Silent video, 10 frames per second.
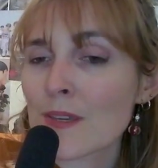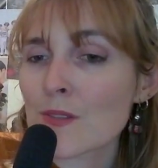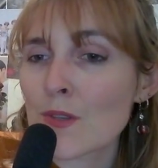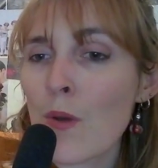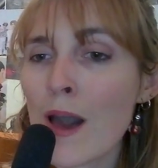
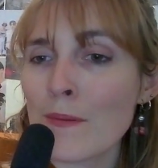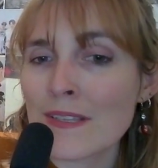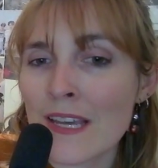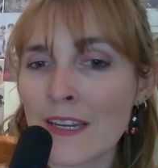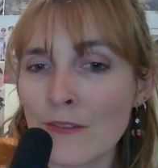So I'm
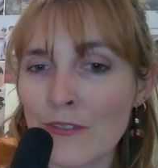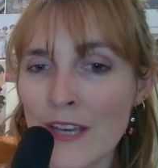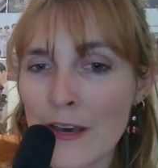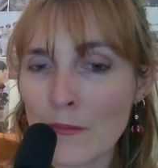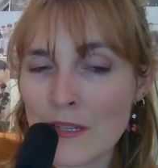excited for
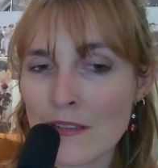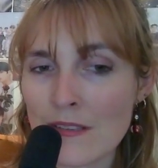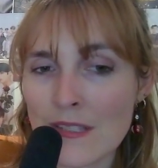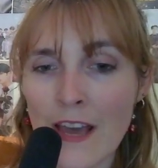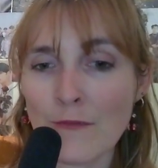that
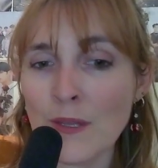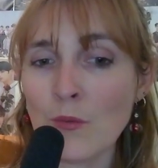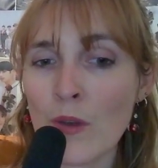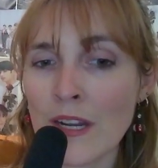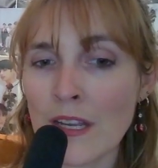because I've
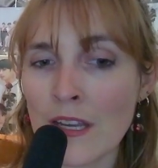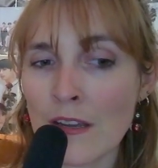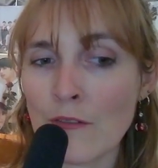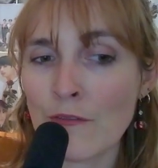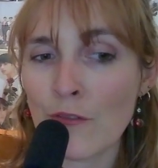been
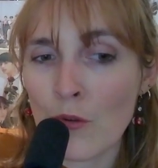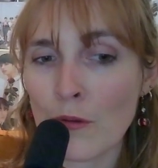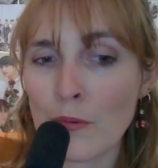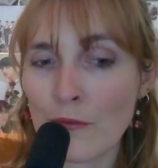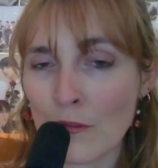waiting for
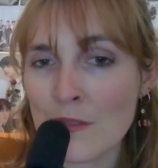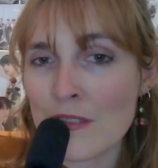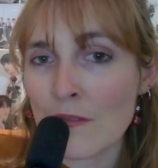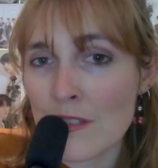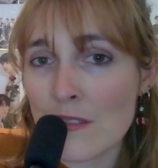a
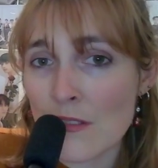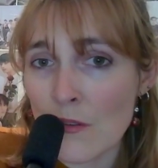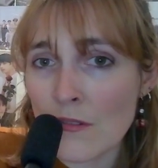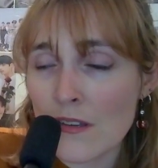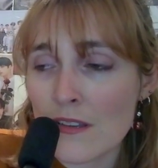performance of this
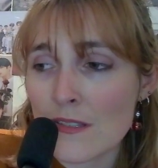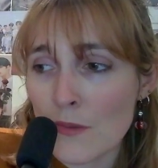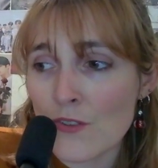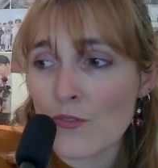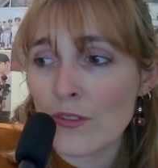song,
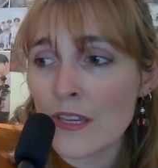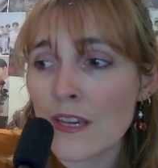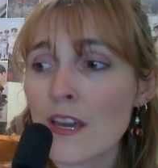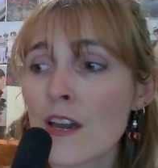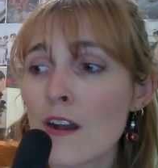especially